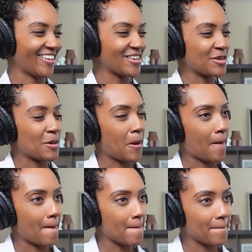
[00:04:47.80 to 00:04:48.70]
so
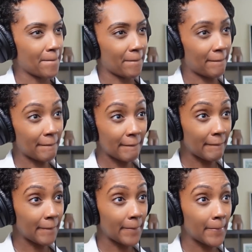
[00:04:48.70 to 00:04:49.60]
you can never
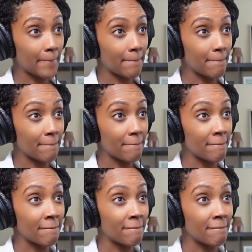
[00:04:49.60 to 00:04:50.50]
pull me
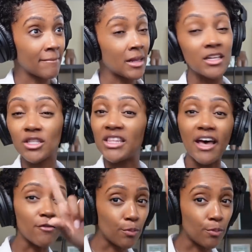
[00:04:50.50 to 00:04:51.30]
down never